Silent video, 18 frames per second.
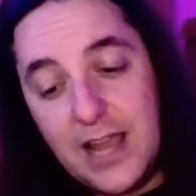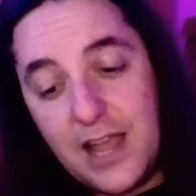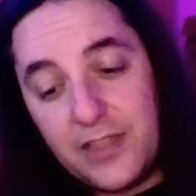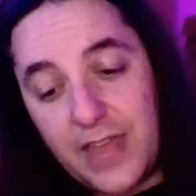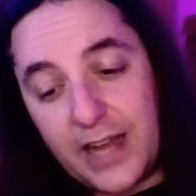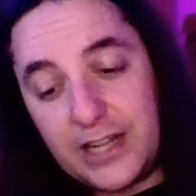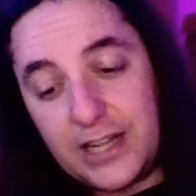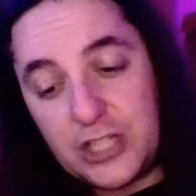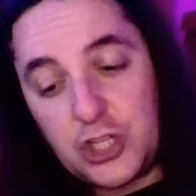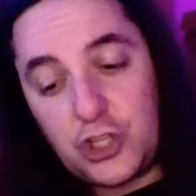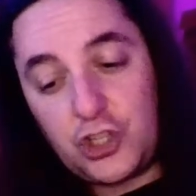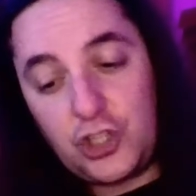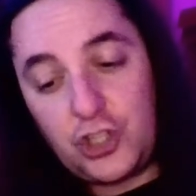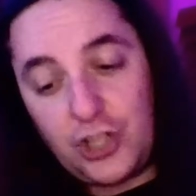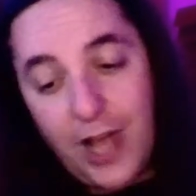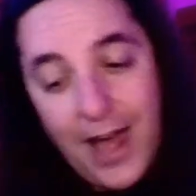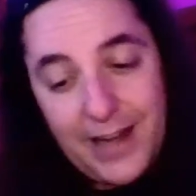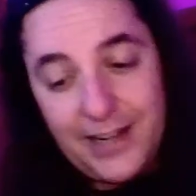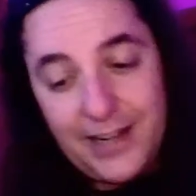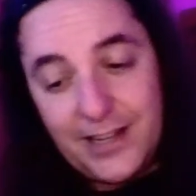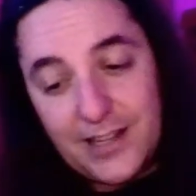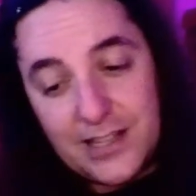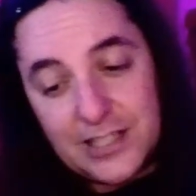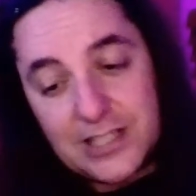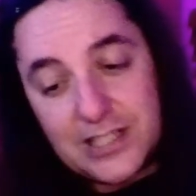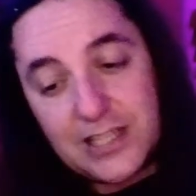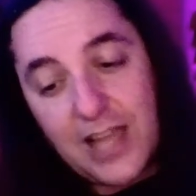that it shot into
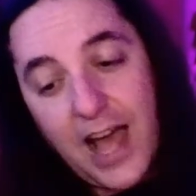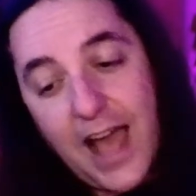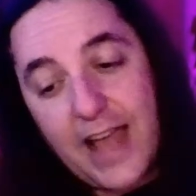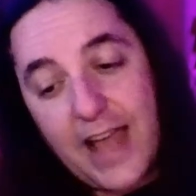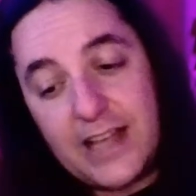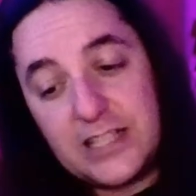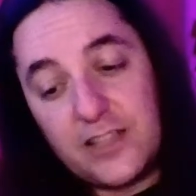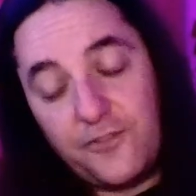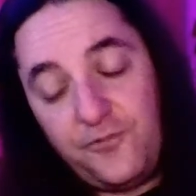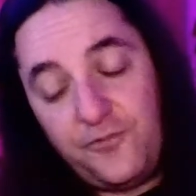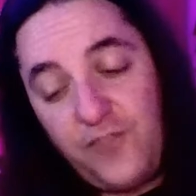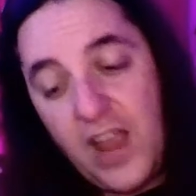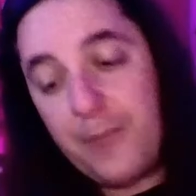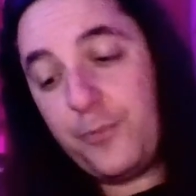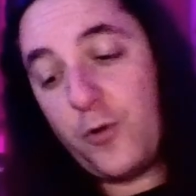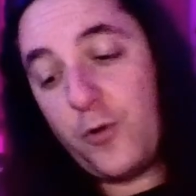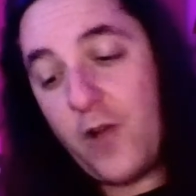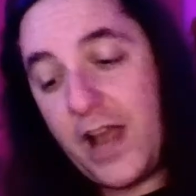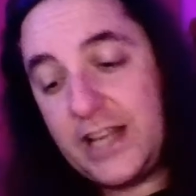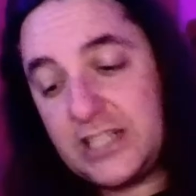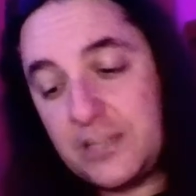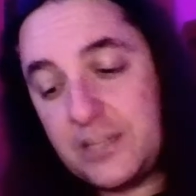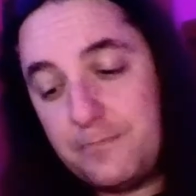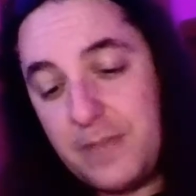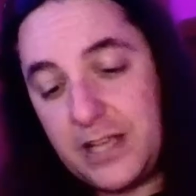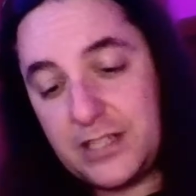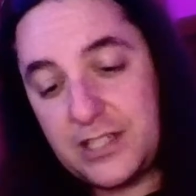the sky as a vaporized
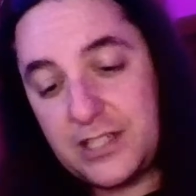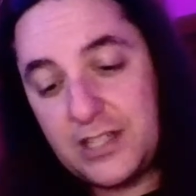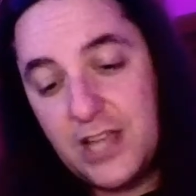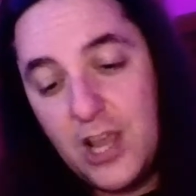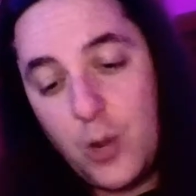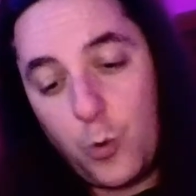mist,